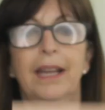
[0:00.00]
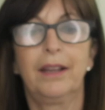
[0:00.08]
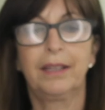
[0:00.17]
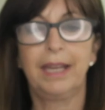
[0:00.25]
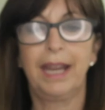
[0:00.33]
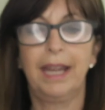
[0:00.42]

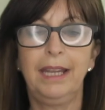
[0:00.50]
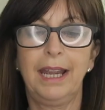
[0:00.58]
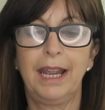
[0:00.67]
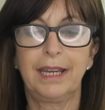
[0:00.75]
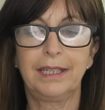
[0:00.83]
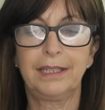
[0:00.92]
Okay,
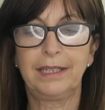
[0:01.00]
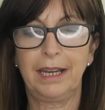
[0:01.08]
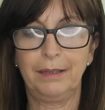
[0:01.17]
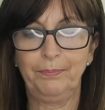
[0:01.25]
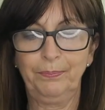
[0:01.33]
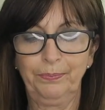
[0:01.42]
and
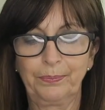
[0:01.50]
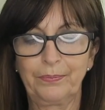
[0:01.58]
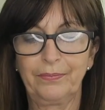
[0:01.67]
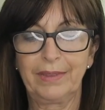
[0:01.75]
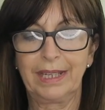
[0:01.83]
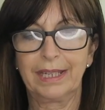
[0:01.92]

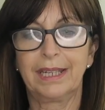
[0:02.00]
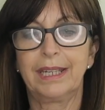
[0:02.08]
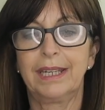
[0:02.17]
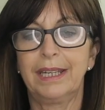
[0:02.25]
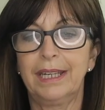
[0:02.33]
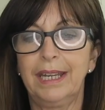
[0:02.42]

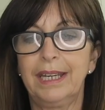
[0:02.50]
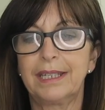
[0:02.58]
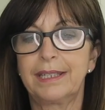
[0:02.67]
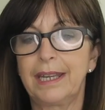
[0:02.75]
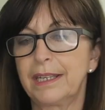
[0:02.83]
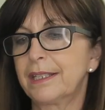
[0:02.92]
it
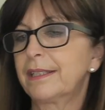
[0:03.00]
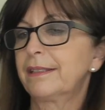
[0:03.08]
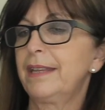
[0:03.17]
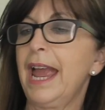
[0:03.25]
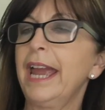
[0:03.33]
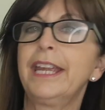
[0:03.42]
says,
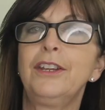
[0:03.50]
"Hey